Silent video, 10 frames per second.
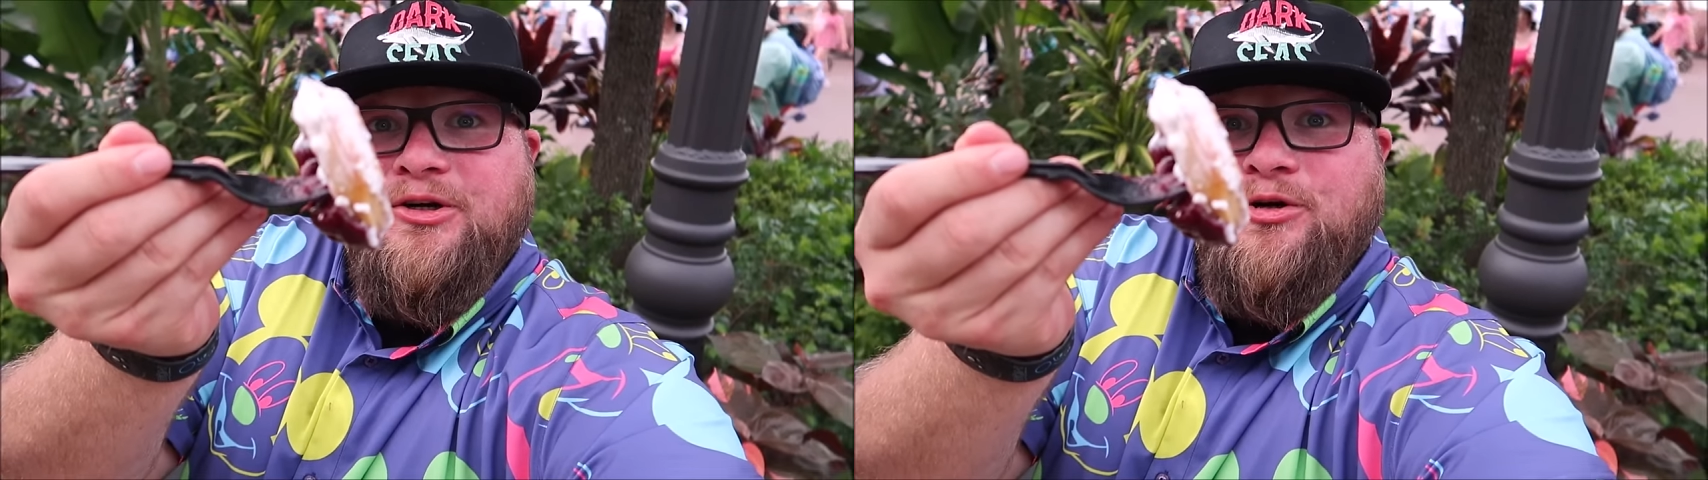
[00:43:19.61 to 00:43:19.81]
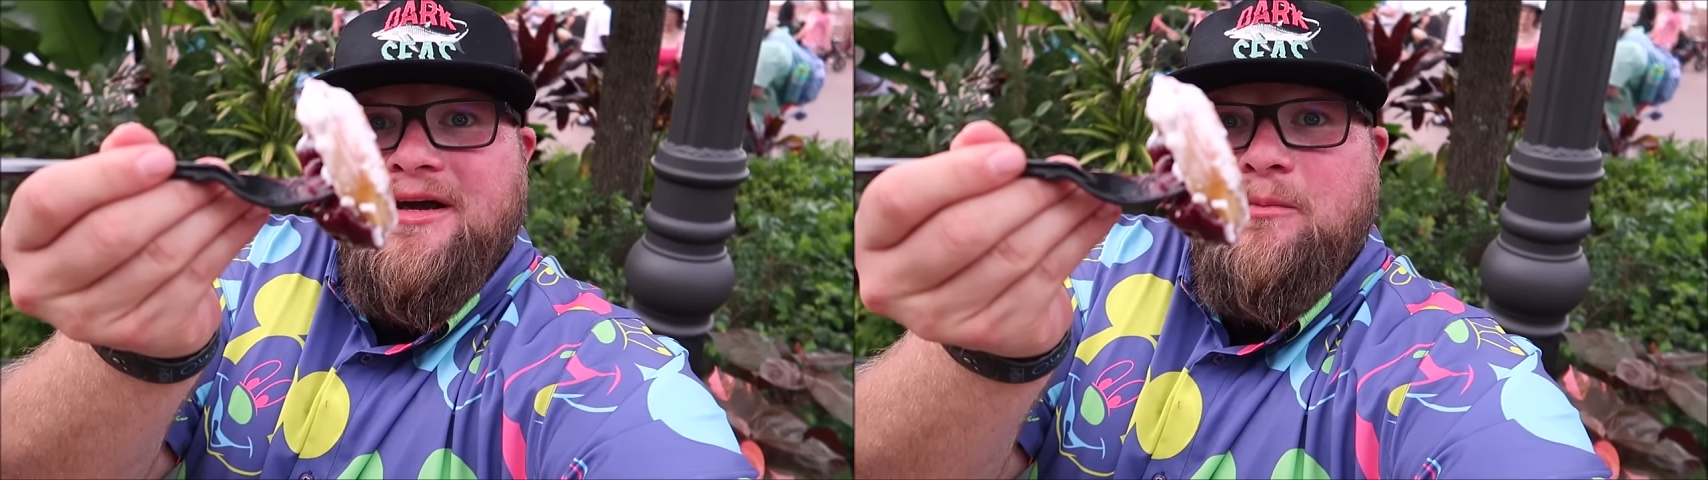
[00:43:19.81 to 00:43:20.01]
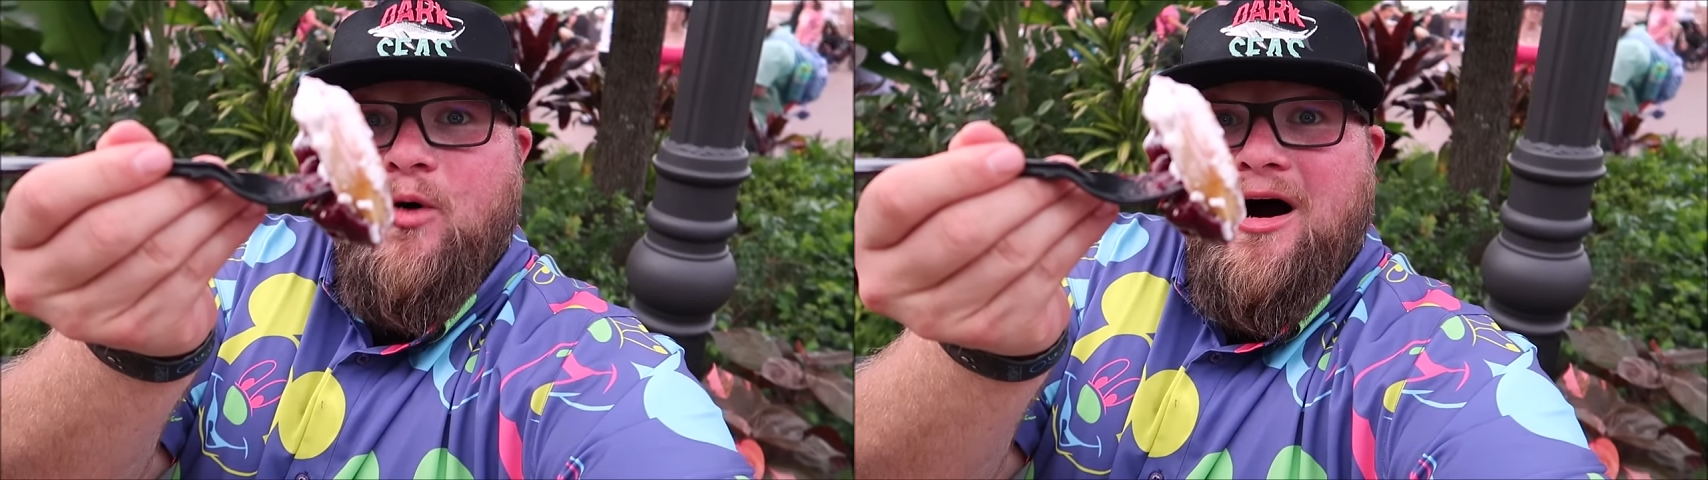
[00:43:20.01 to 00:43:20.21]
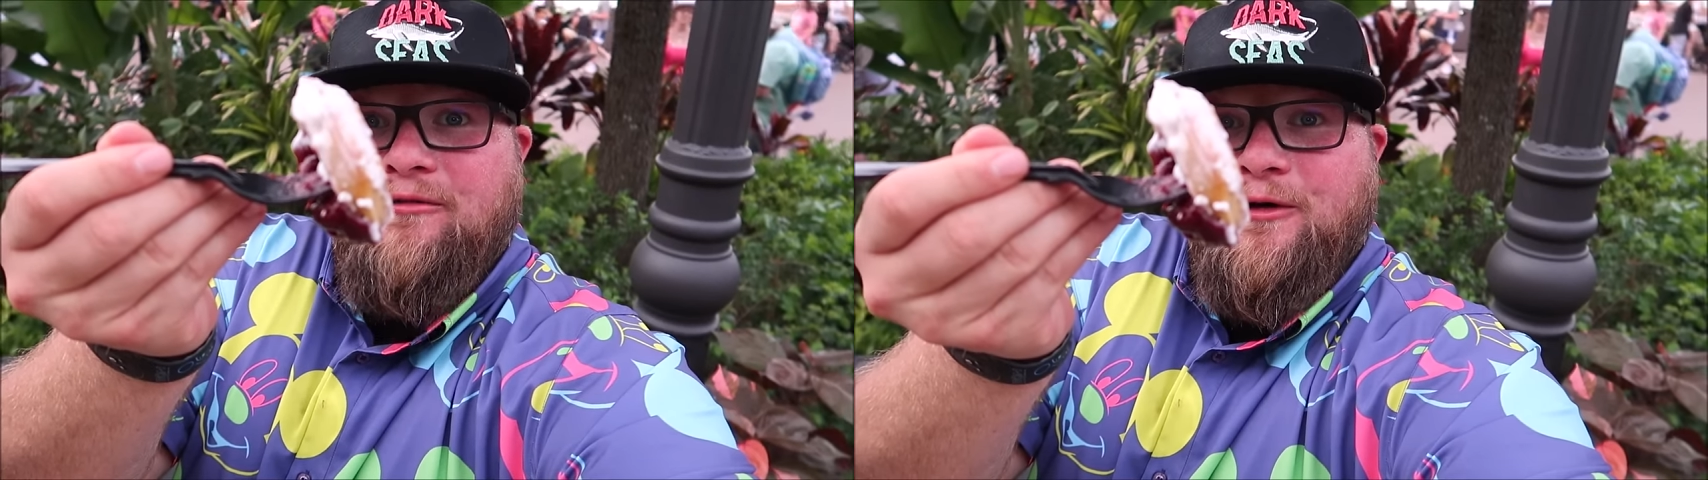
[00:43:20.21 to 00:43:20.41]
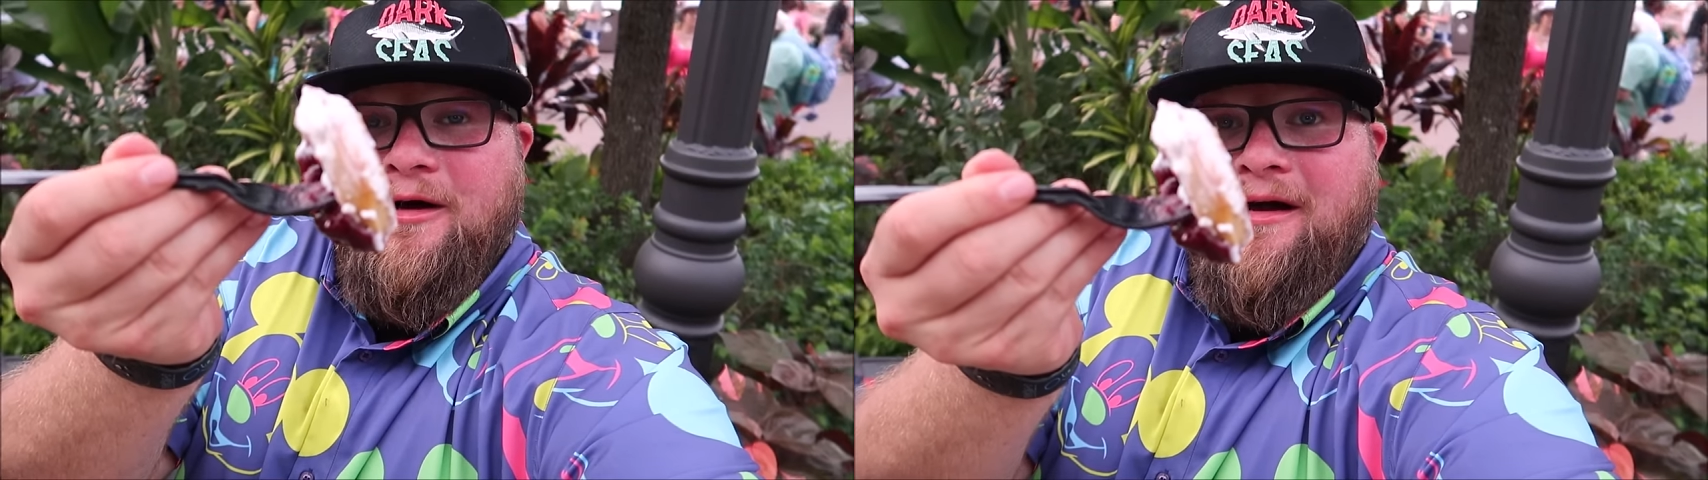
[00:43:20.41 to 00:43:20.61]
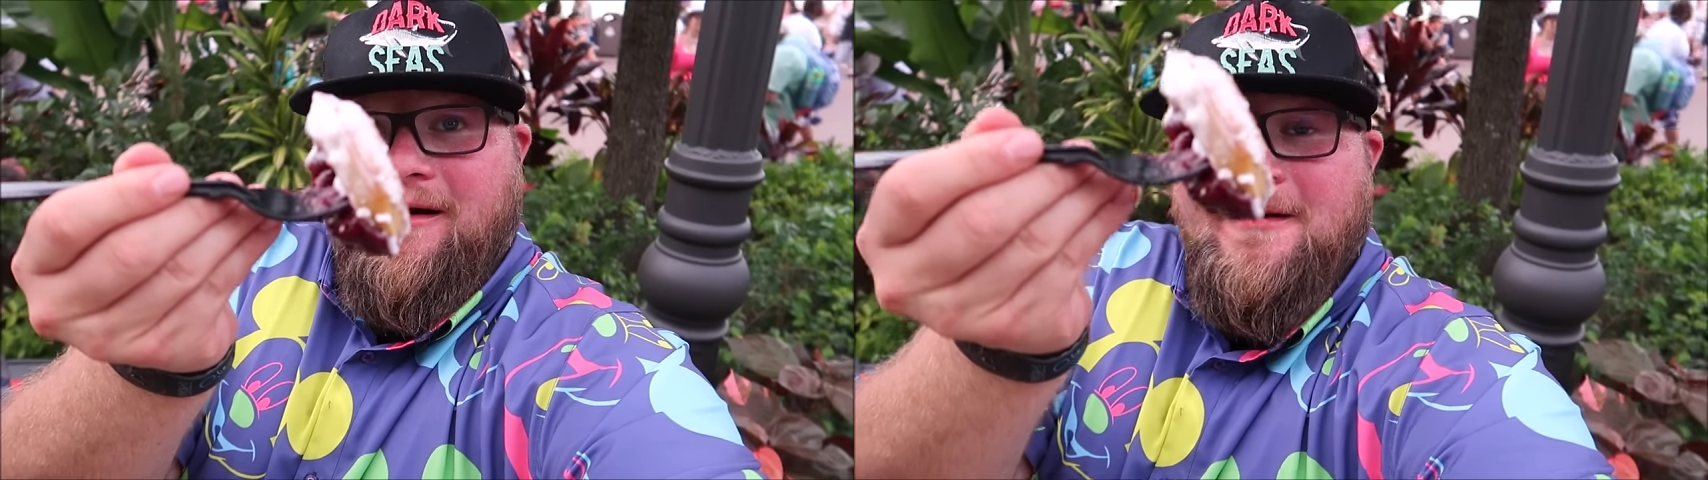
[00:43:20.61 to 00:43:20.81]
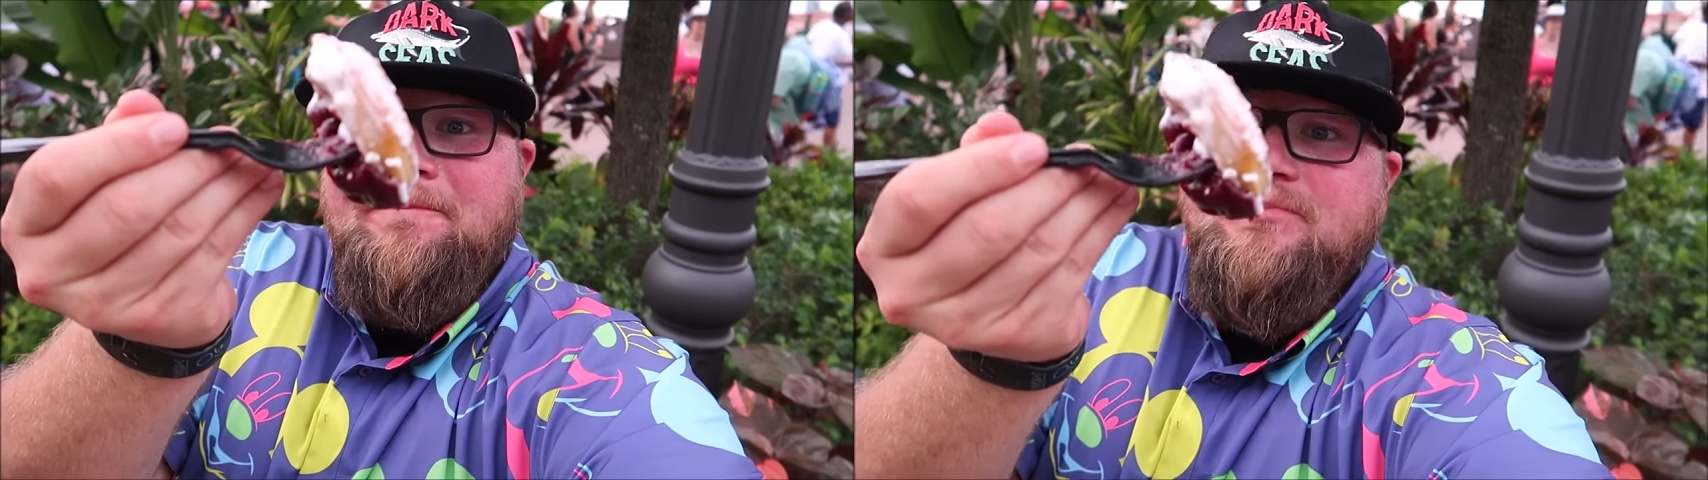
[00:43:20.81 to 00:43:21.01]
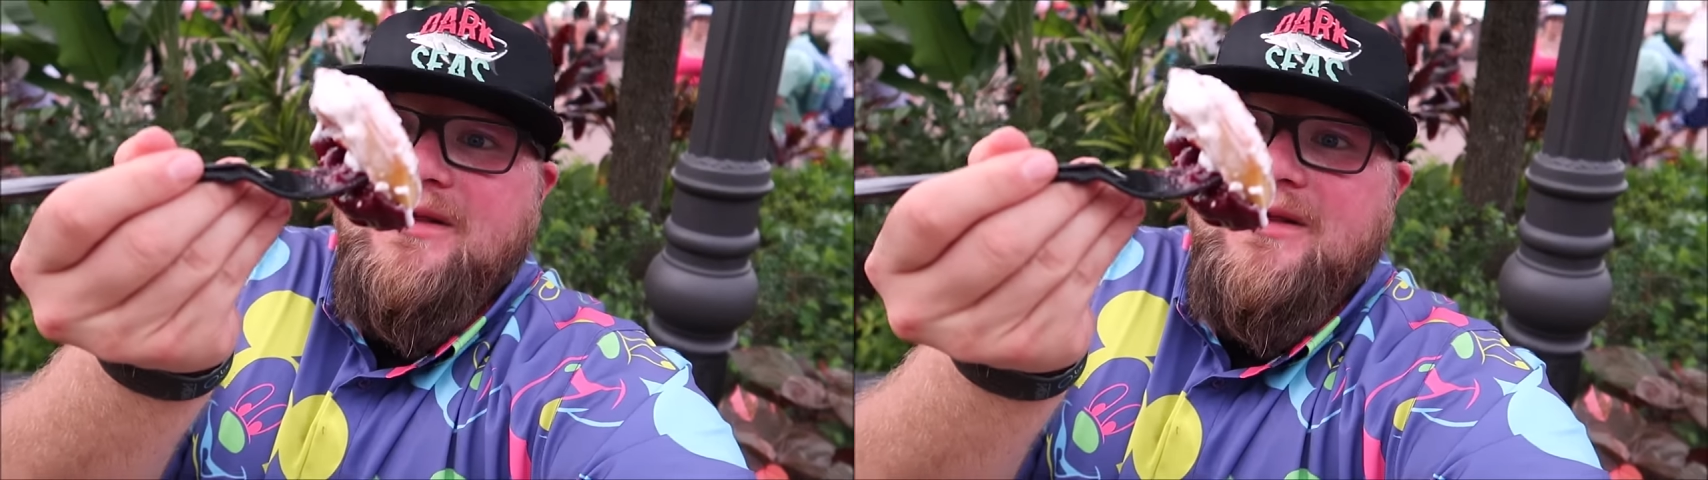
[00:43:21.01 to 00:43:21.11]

cream waffle here.